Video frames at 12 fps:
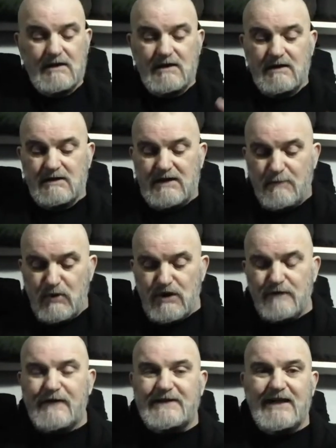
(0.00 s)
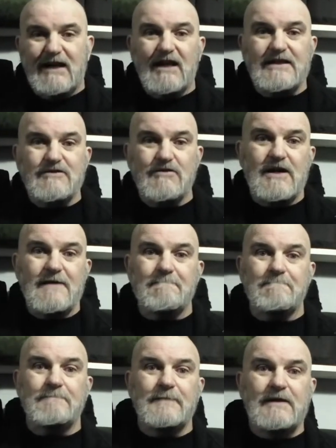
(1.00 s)
They're perfect, they're lycra,
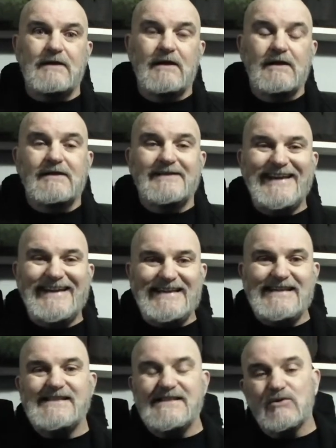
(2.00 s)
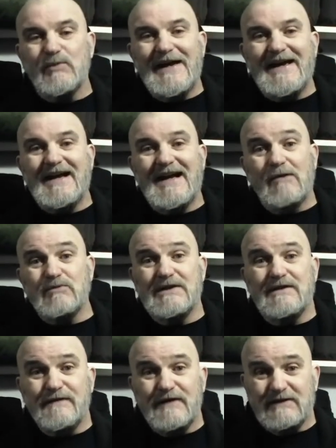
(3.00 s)
they're easy to wear out in the
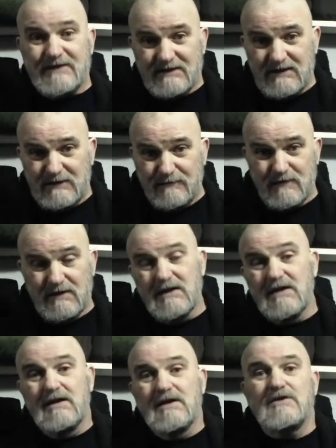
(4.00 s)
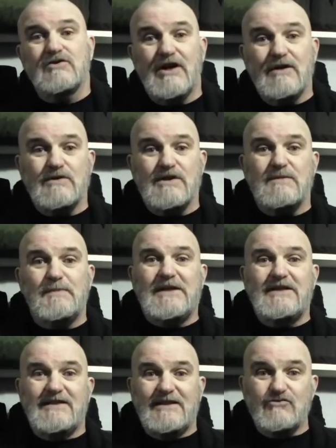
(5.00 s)
field underneath trousers because
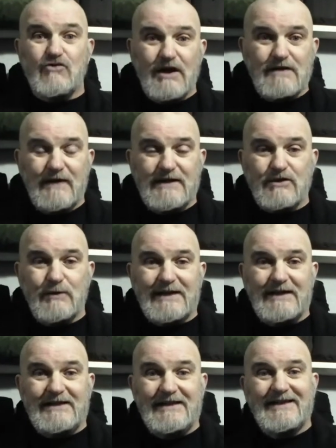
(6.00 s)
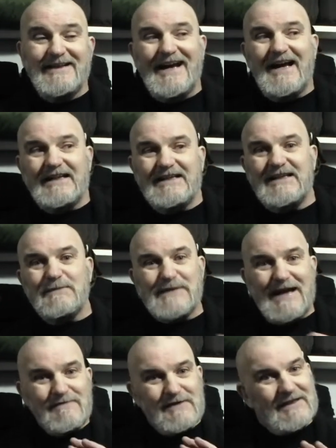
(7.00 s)
they dry very quickly and it keeps
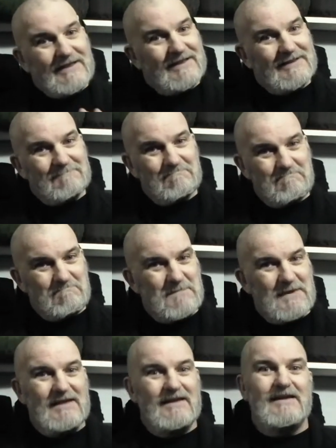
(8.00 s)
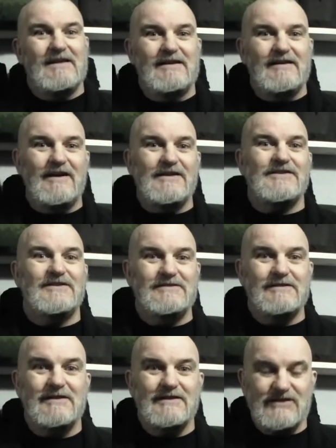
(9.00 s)
everything nice and
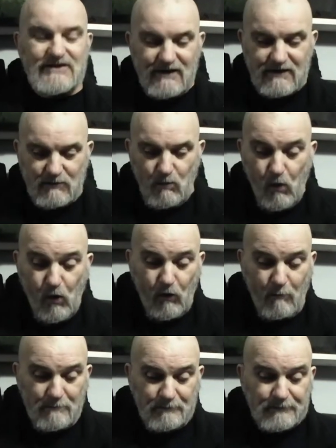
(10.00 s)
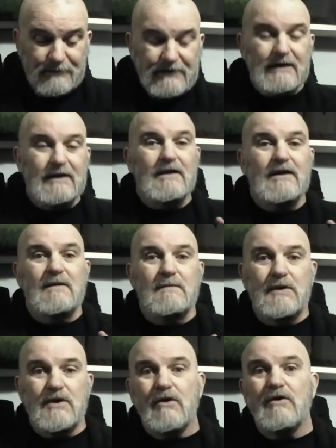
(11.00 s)
snug and warm. But
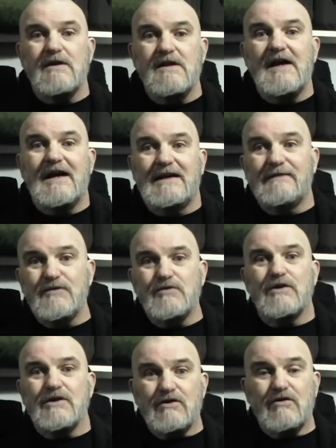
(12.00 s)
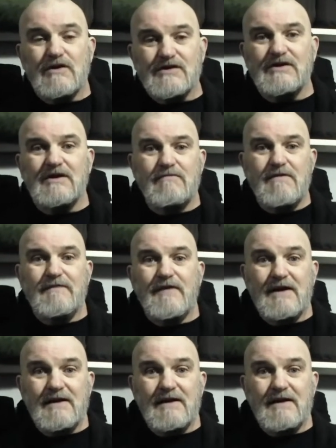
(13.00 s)
not only that, if you've got to cross a river